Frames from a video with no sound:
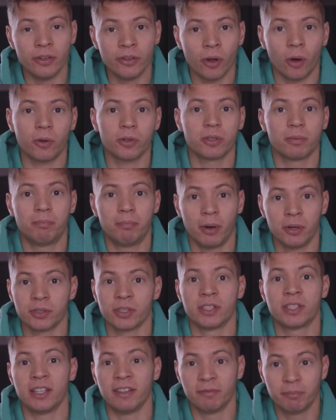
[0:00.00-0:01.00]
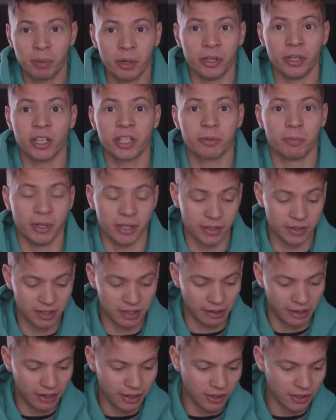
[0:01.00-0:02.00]
not positive
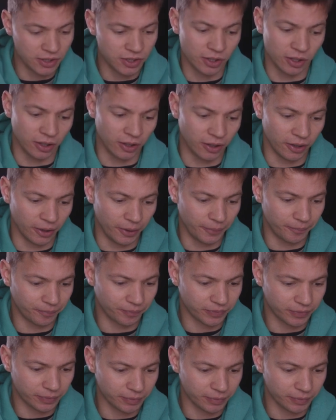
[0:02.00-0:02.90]
punishment. So